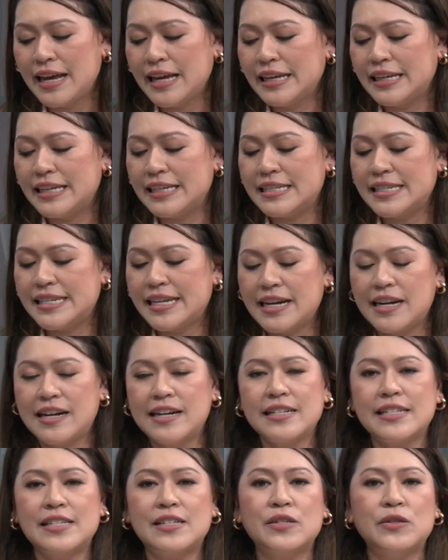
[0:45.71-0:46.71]
He's
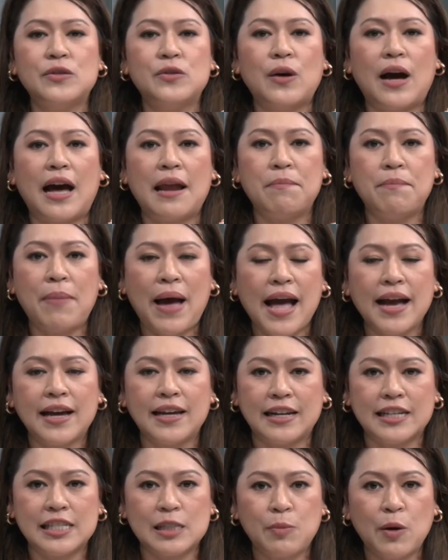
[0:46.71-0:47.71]
here to unpack
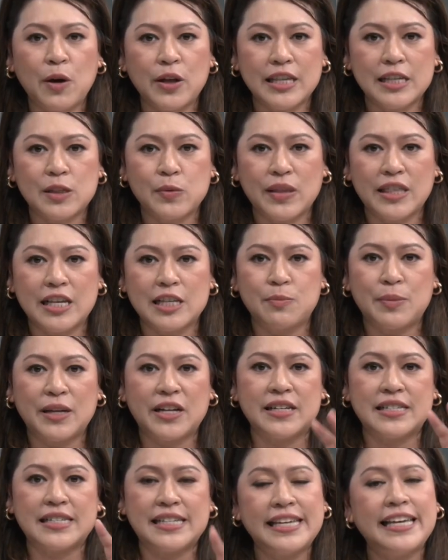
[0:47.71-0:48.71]
and explore this with us
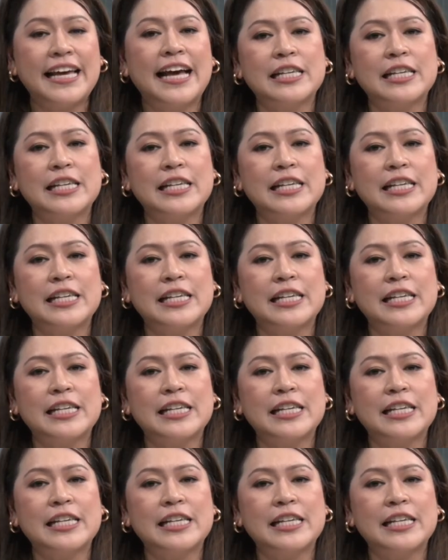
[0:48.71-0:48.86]
because he